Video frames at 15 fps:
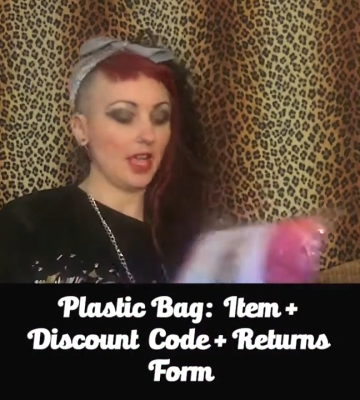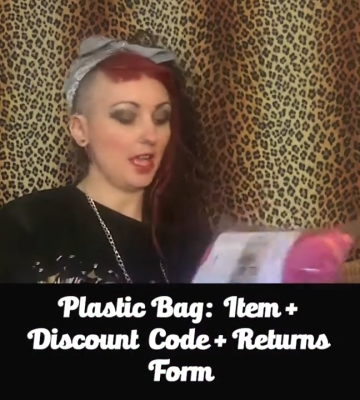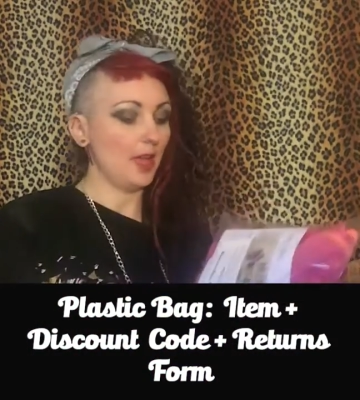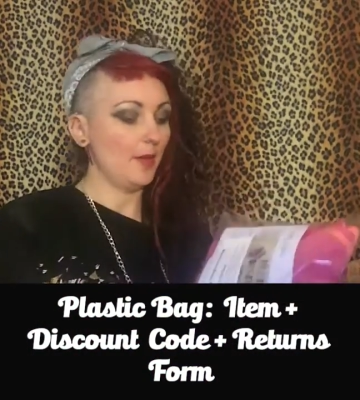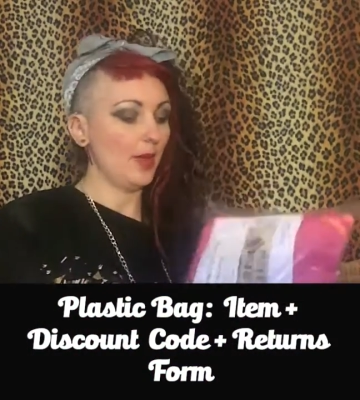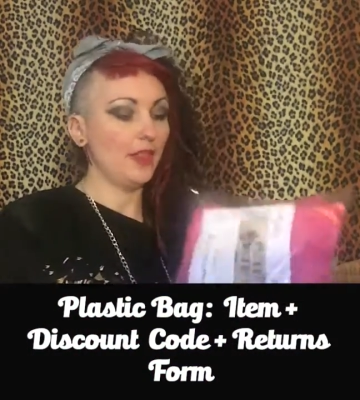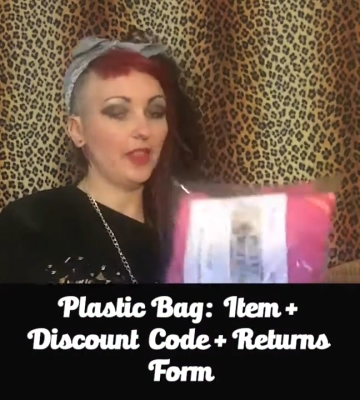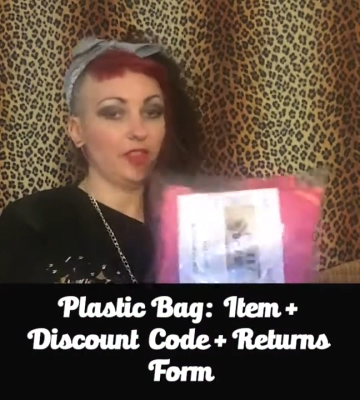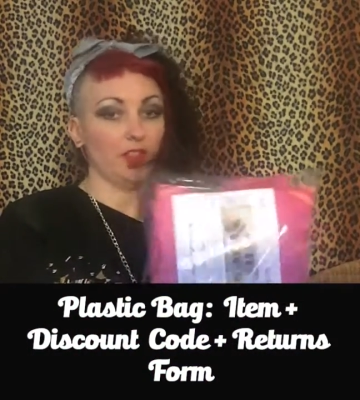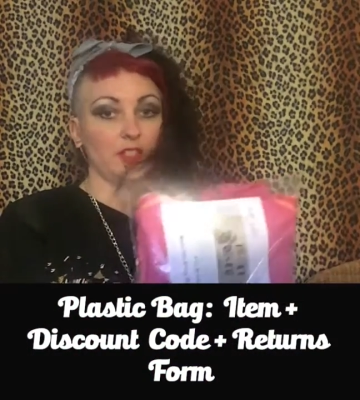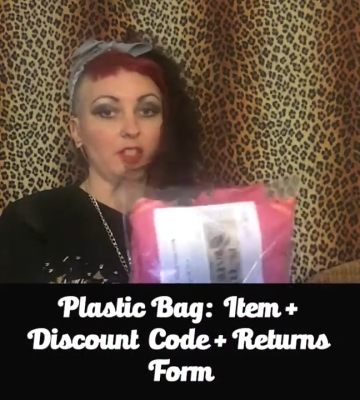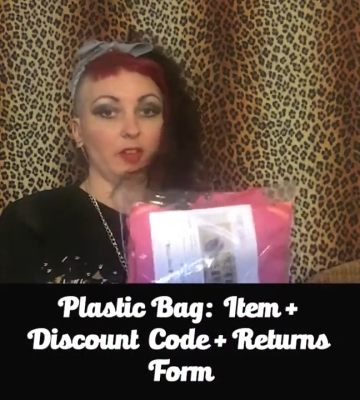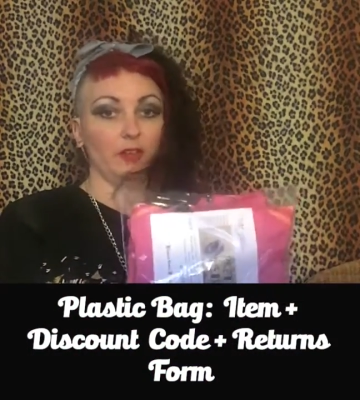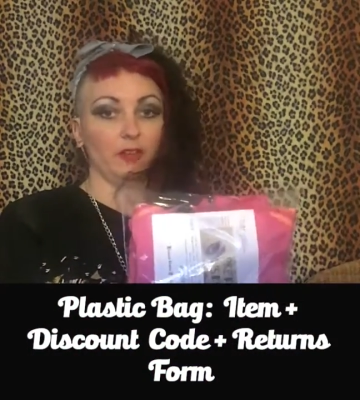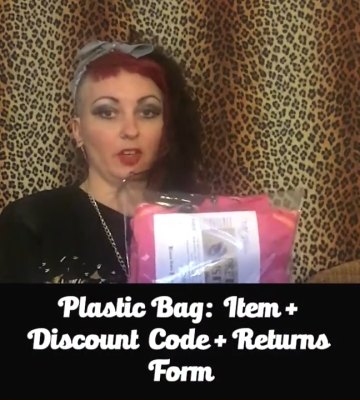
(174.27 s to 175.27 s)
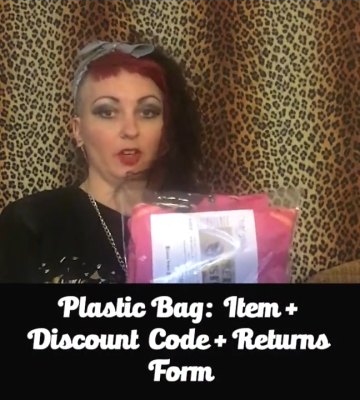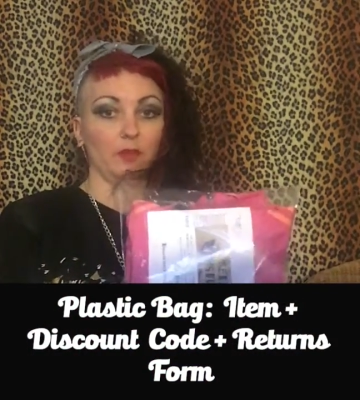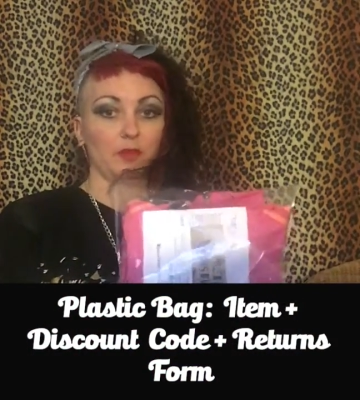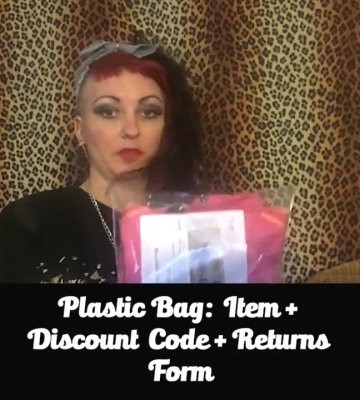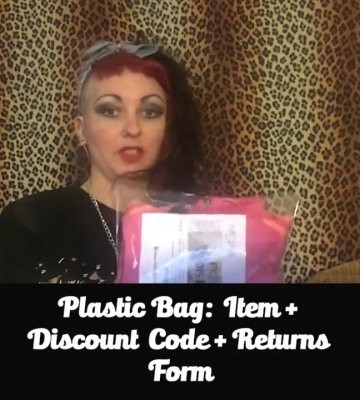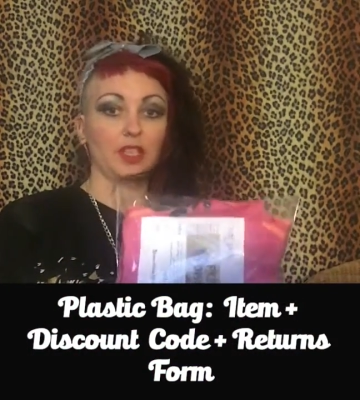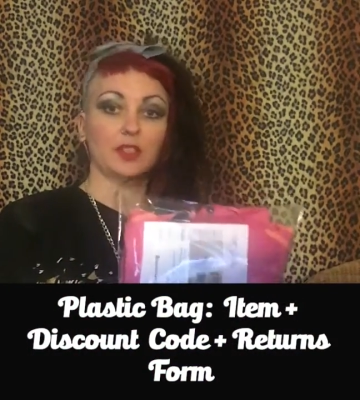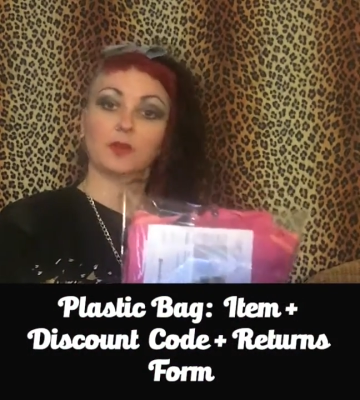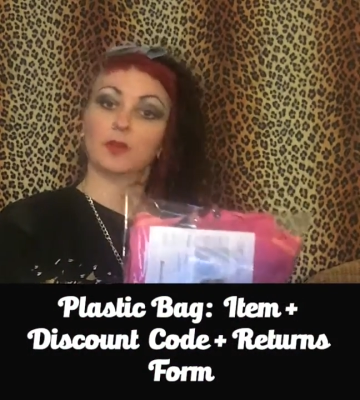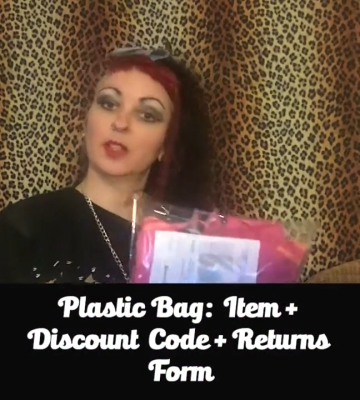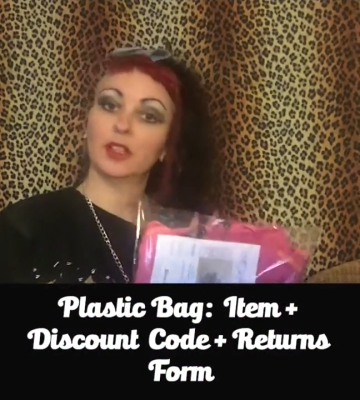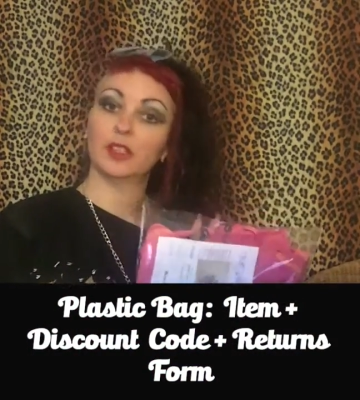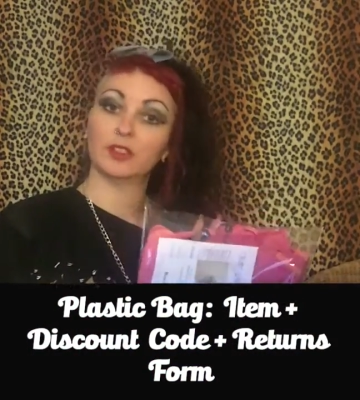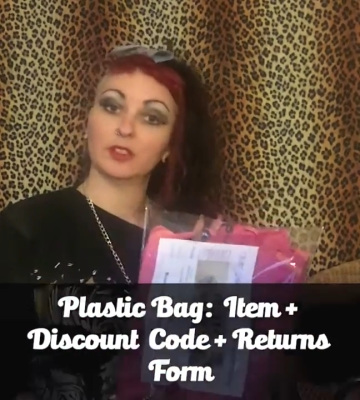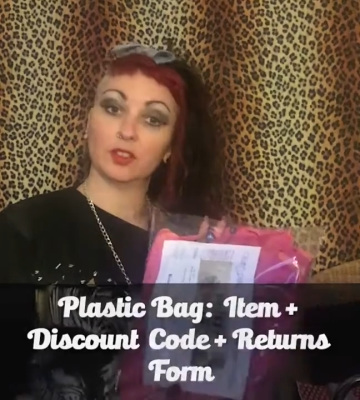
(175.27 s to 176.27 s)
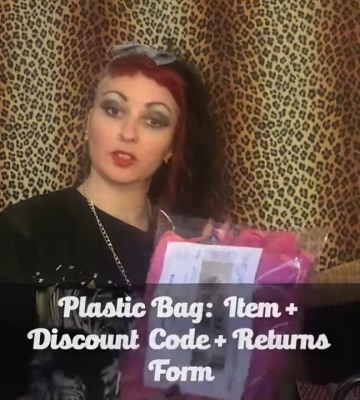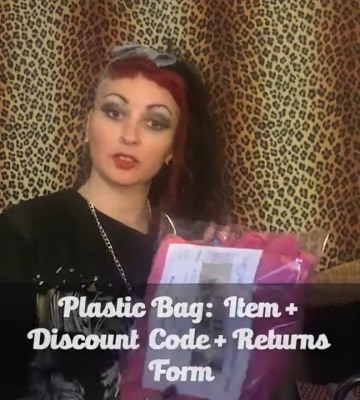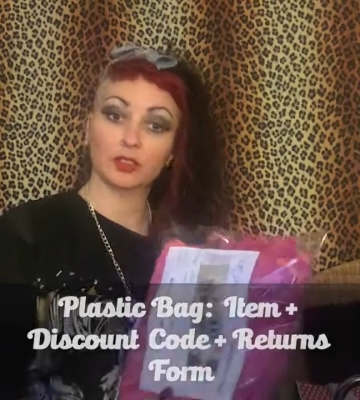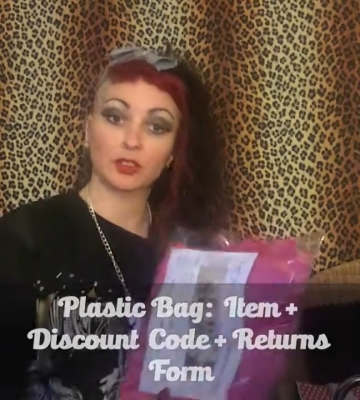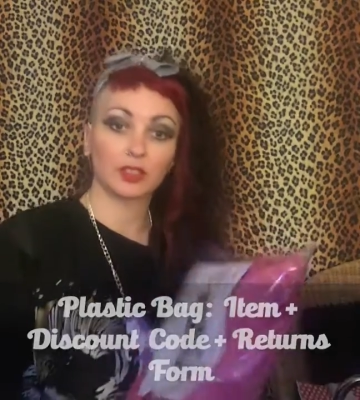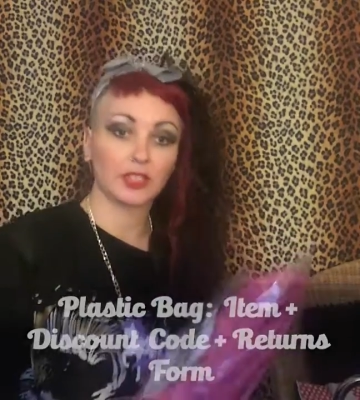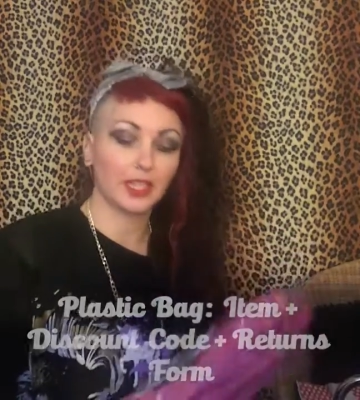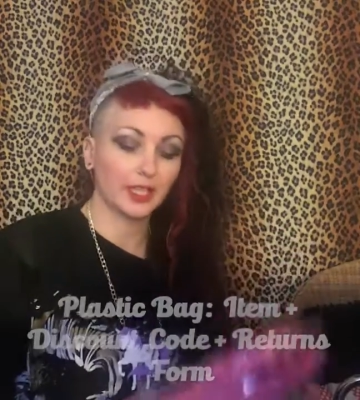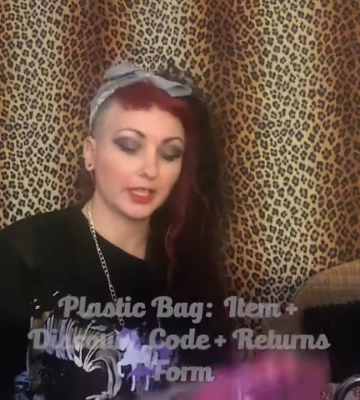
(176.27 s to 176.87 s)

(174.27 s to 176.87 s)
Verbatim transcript: um, and then the two forms. So that's what it should look like.